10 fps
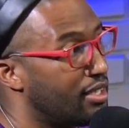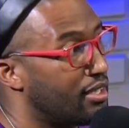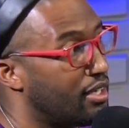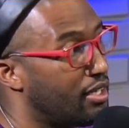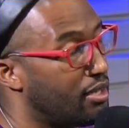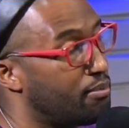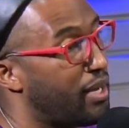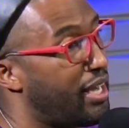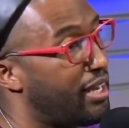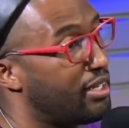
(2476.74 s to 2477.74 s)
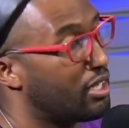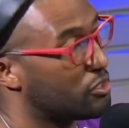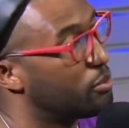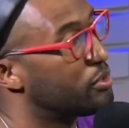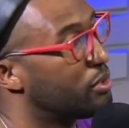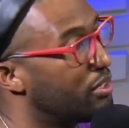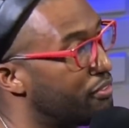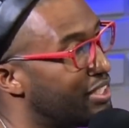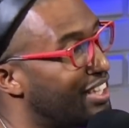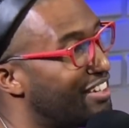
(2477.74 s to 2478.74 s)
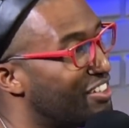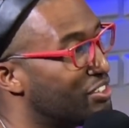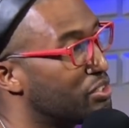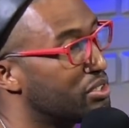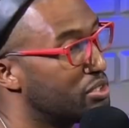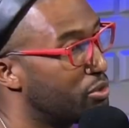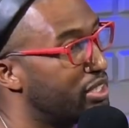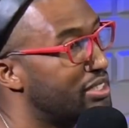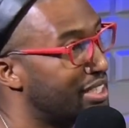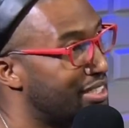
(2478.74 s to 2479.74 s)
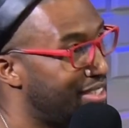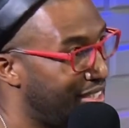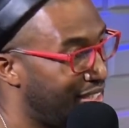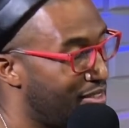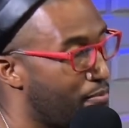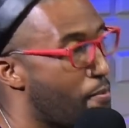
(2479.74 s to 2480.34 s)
And October 25th, I had heart surgery, 2016.